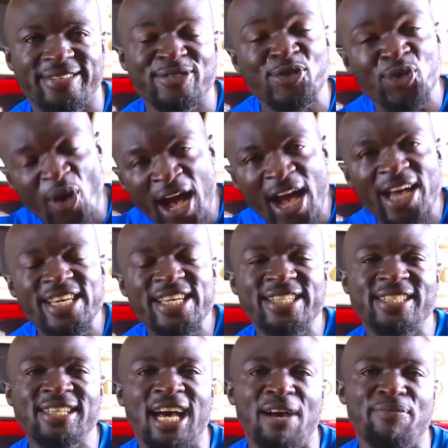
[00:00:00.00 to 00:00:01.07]
to our
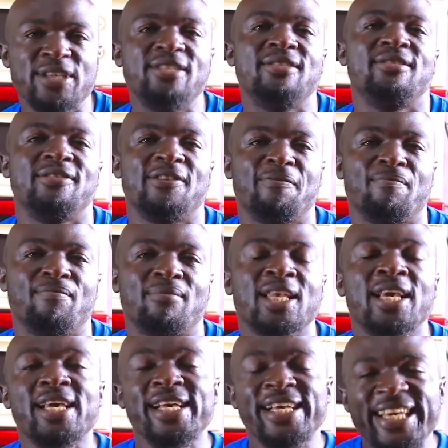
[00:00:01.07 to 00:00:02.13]
eating habits.
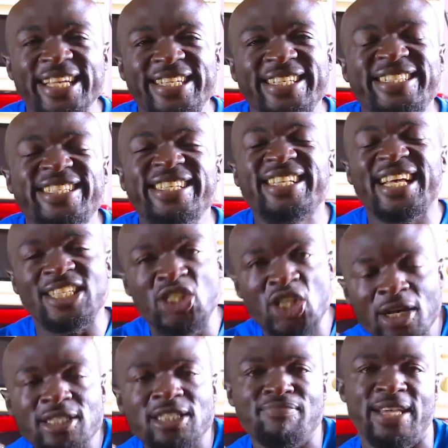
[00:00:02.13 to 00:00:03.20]
It is these
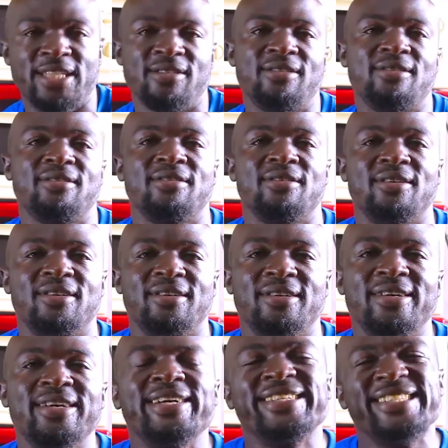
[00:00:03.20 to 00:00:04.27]
adjustments
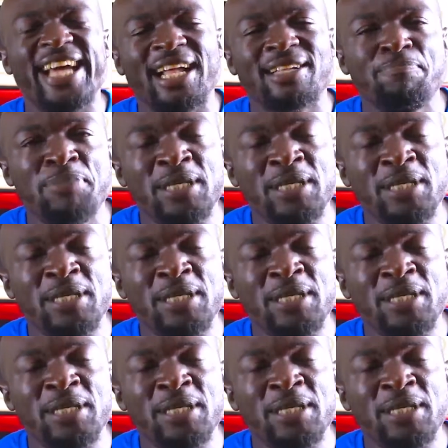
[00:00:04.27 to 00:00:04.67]
that